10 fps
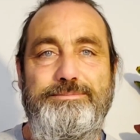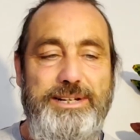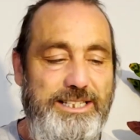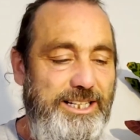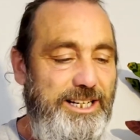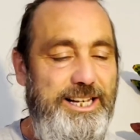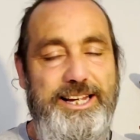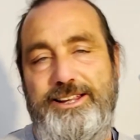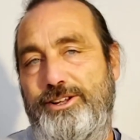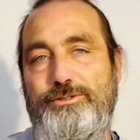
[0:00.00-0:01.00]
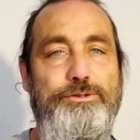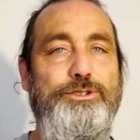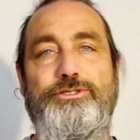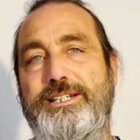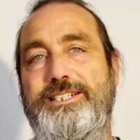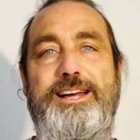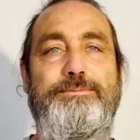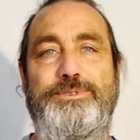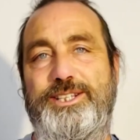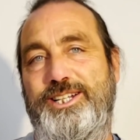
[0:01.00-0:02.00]
Basically, you're all dressed
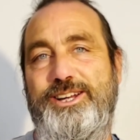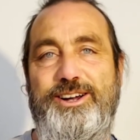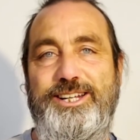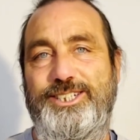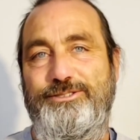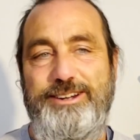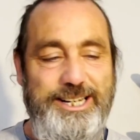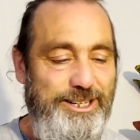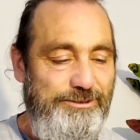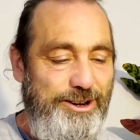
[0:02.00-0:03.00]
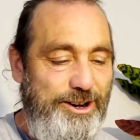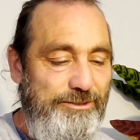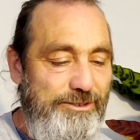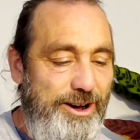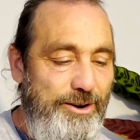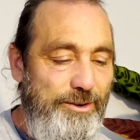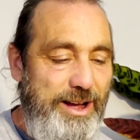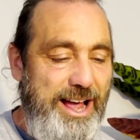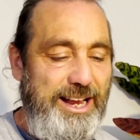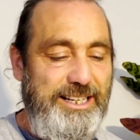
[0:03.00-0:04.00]
up to the nines, you're ready to rock and
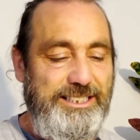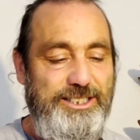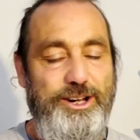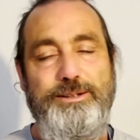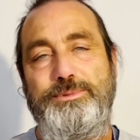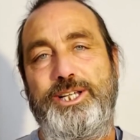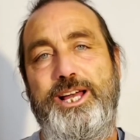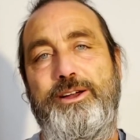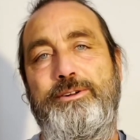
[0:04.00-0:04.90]
roll, and it's time to go.